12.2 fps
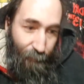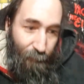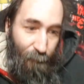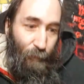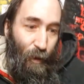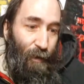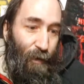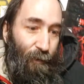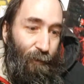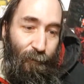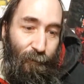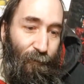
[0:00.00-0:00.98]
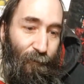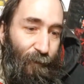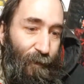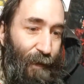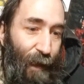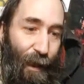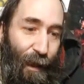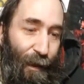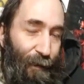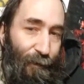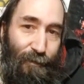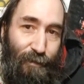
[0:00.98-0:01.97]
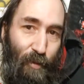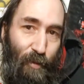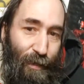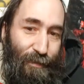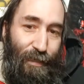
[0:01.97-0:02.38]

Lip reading: But the guy is crazy.